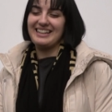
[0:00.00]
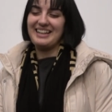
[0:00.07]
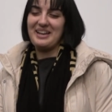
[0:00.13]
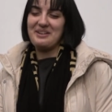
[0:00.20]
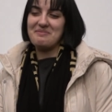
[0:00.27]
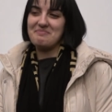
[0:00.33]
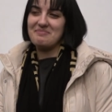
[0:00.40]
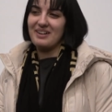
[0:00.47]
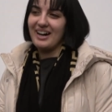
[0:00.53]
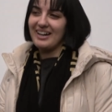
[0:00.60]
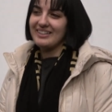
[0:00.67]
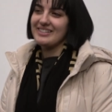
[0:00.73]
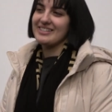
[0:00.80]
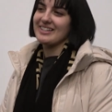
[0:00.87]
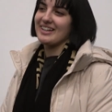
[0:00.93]
Um,
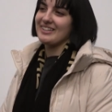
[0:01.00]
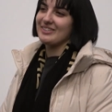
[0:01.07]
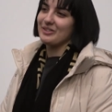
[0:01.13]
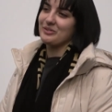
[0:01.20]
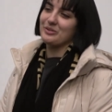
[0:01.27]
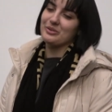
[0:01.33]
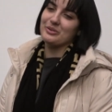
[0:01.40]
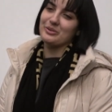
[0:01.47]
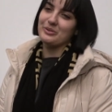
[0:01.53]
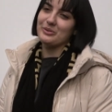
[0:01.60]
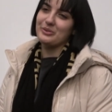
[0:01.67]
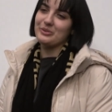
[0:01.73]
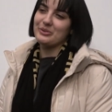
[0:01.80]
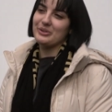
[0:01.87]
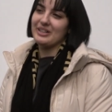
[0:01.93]
I decided
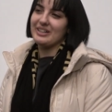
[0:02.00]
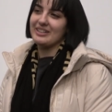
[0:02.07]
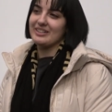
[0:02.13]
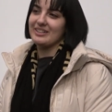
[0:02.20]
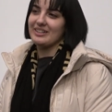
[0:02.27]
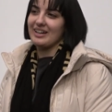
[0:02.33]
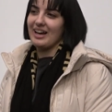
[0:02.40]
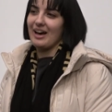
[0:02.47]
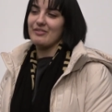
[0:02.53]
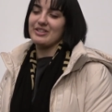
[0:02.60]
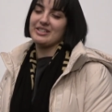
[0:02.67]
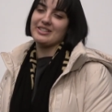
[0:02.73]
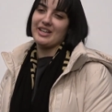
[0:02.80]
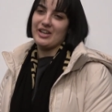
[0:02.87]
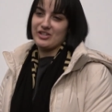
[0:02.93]
to have a
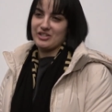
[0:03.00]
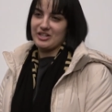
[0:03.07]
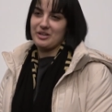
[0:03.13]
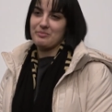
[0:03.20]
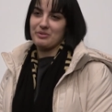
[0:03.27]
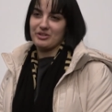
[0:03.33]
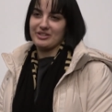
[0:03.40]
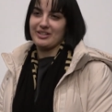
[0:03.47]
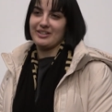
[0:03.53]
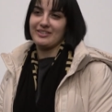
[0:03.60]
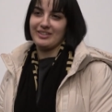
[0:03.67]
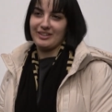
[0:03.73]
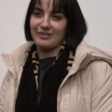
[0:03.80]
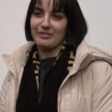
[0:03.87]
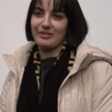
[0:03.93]
stage name because I
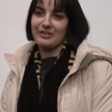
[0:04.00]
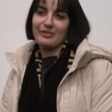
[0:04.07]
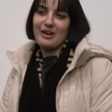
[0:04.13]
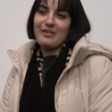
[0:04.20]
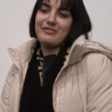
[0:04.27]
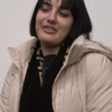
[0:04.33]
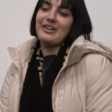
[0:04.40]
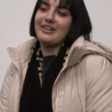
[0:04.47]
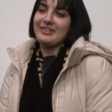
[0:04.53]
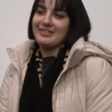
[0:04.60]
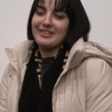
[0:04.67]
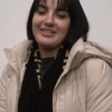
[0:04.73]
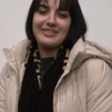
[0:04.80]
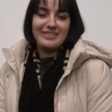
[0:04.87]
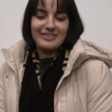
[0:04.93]
think every
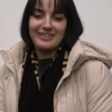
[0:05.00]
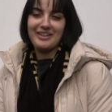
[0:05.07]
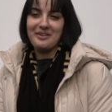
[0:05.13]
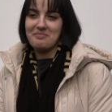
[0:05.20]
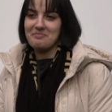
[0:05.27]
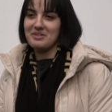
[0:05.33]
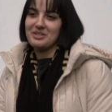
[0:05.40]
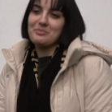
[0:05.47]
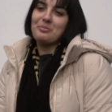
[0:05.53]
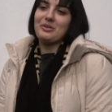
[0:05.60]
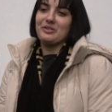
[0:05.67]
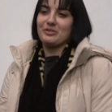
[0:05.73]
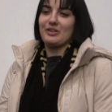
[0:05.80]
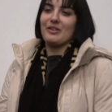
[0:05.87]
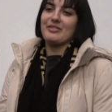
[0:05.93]
artist um, it's
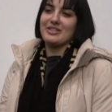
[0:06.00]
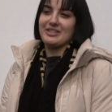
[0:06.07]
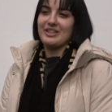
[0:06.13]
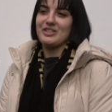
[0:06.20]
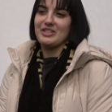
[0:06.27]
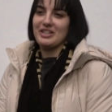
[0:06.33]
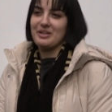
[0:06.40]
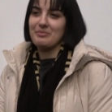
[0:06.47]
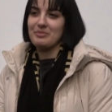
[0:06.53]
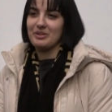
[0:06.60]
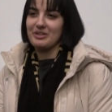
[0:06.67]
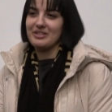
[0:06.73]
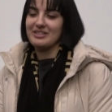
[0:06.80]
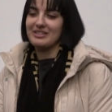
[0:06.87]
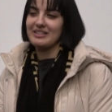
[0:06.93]
important to have a stage name
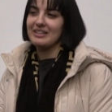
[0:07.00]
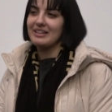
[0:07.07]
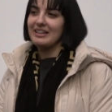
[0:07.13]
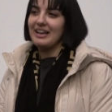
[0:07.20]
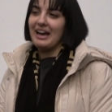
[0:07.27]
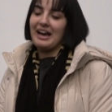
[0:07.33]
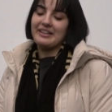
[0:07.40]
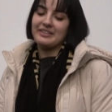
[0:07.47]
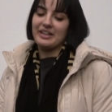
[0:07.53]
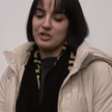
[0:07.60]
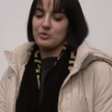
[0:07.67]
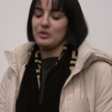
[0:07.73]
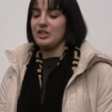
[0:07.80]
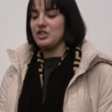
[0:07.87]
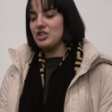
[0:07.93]
because and
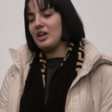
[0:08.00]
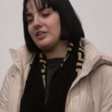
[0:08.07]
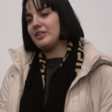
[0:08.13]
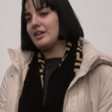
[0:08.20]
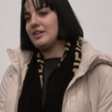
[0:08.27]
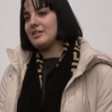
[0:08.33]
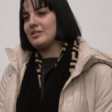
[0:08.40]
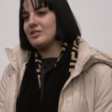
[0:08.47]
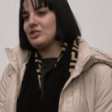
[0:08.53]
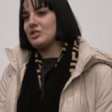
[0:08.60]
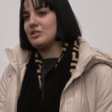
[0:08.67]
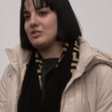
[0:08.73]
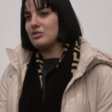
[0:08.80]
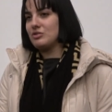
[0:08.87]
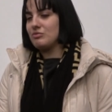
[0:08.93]
actually Giada is
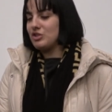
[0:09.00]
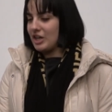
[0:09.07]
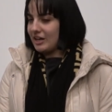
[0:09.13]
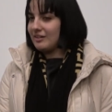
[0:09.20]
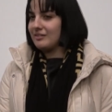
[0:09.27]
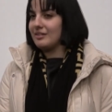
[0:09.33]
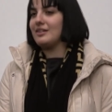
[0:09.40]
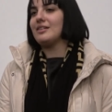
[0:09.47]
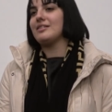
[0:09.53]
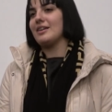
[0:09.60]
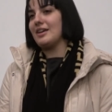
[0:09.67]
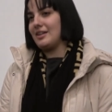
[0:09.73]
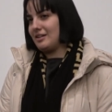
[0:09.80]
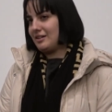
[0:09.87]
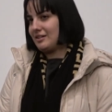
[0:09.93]
jade in
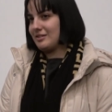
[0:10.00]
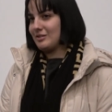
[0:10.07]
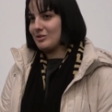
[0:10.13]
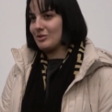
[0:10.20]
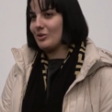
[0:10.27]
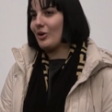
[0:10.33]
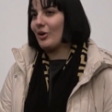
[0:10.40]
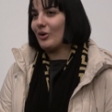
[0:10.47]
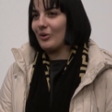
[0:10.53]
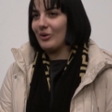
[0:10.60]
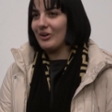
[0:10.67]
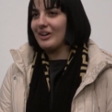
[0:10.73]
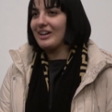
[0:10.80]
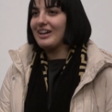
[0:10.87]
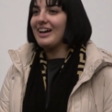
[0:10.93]
Italian so
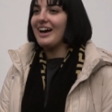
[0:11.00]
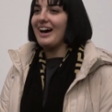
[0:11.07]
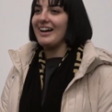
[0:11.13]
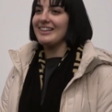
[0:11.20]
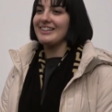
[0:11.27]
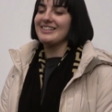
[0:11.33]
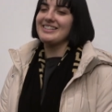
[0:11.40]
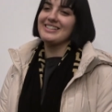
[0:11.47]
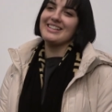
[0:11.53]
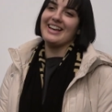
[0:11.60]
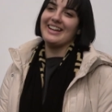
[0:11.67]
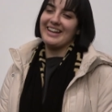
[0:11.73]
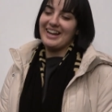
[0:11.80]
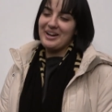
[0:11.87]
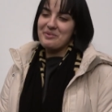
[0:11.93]
and it's
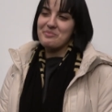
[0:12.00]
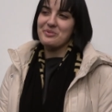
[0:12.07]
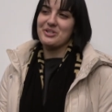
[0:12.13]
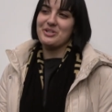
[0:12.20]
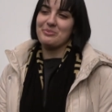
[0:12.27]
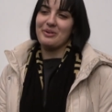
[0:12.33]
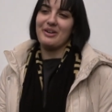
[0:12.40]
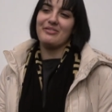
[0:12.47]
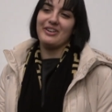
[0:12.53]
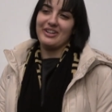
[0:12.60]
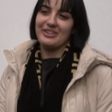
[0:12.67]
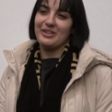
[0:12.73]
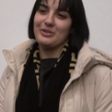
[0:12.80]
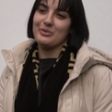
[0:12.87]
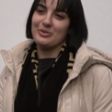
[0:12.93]
a name which my
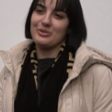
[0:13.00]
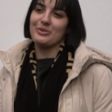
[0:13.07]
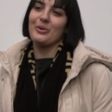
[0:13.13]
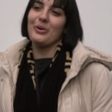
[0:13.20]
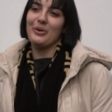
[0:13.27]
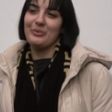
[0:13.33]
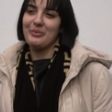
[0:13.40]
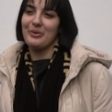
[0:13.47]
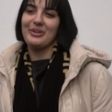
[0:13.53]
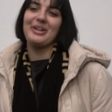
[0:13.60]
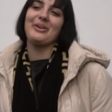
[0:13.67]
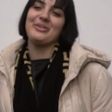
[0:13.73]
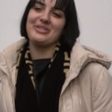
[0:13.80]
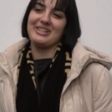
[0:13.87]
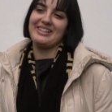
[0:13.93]
father used to call me when
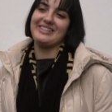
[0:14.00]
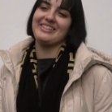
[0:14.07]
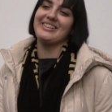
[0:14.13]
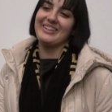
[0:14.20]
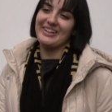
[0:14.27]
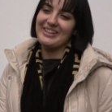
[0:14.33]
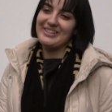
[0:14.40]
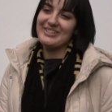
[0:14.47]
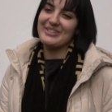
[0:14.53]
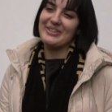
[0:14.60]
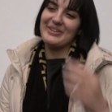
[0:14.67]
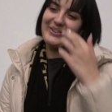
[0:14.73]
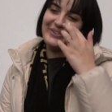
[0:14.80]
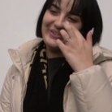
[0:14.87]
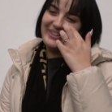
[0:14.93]
I was a little girl
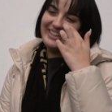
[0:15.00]
so